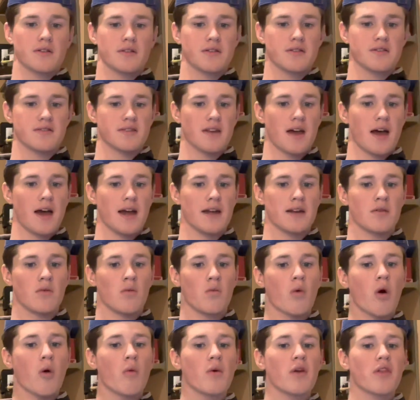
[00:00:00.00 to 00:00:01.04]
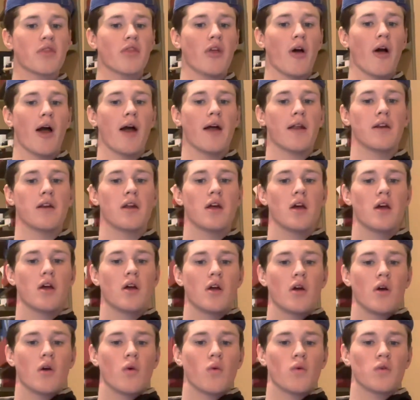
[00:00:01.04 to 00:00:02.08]
designed what we thought
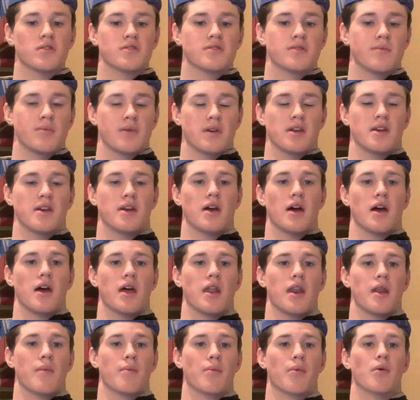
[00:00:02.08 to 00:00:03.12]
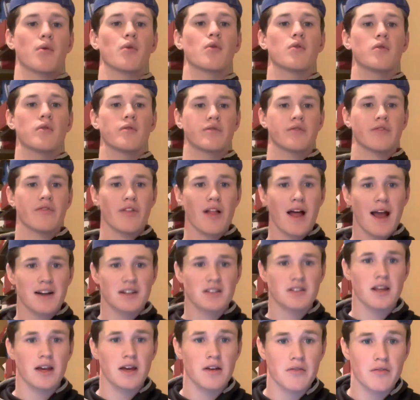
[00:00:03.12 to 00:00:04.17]
was to be an improved
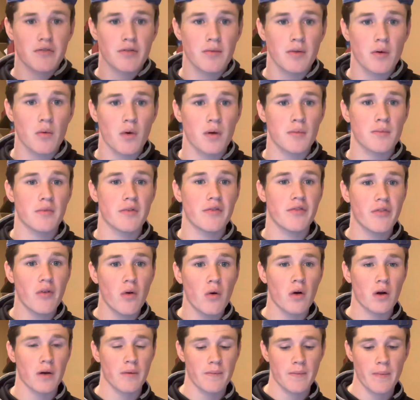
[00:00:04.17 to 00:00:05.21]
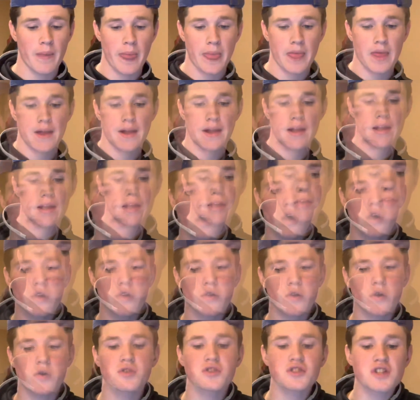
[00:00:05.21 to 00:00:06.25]
flashlight from the one before.
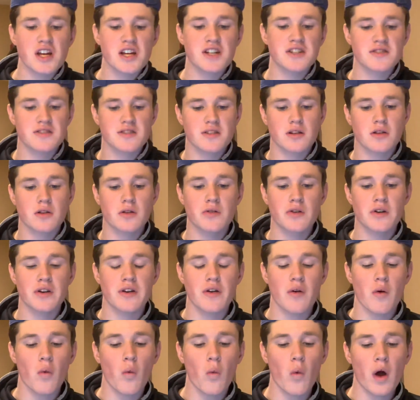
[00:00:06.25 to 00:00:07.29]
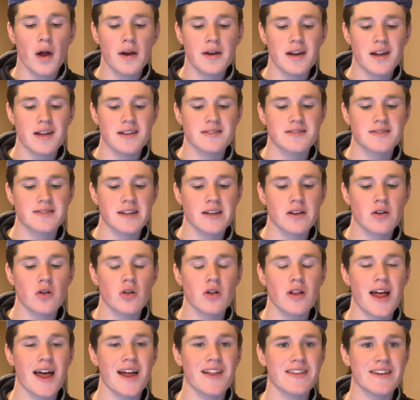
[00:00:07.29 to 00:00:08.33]
Those changes included one
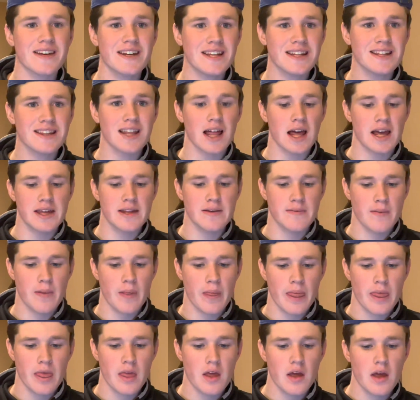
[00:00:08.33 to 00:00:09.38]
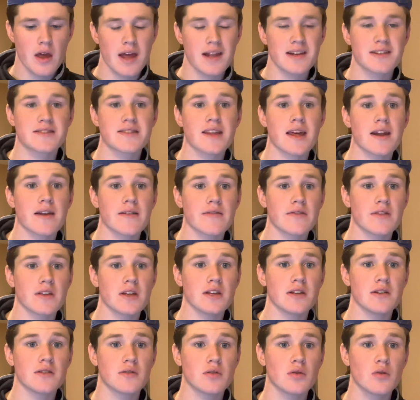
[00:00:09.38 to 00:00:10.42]
single LED light. Instead of
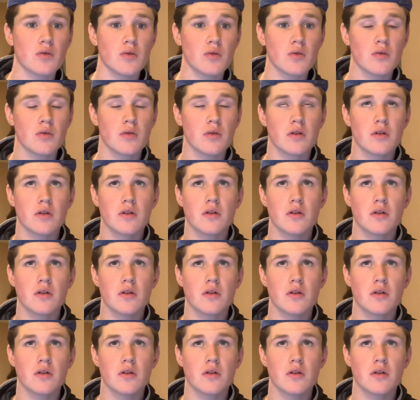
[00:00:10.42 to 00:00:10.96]
the 2